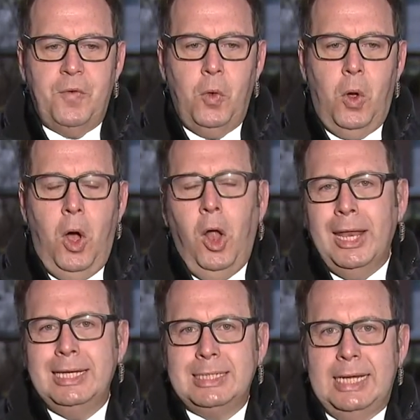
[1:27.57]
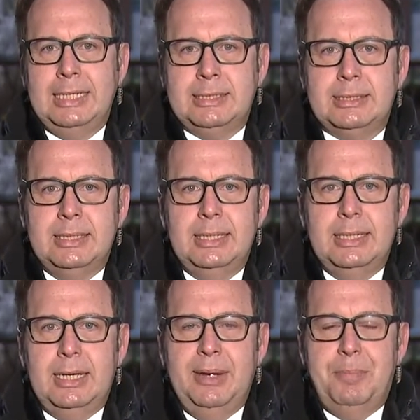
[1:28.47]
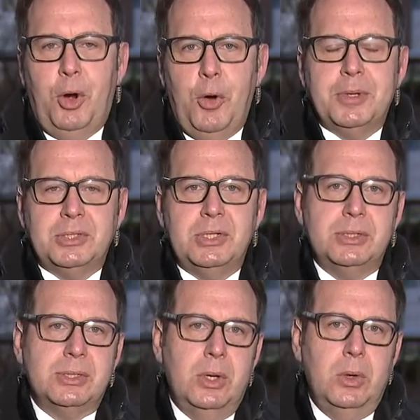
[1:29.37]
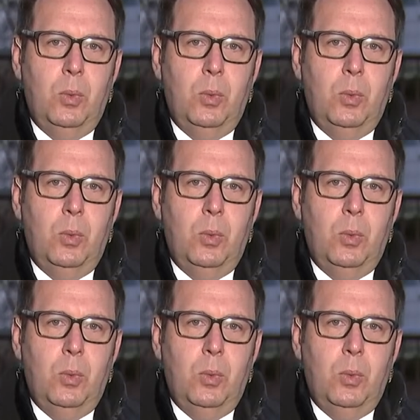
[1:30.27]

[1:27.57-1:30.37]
For all intents and purposes,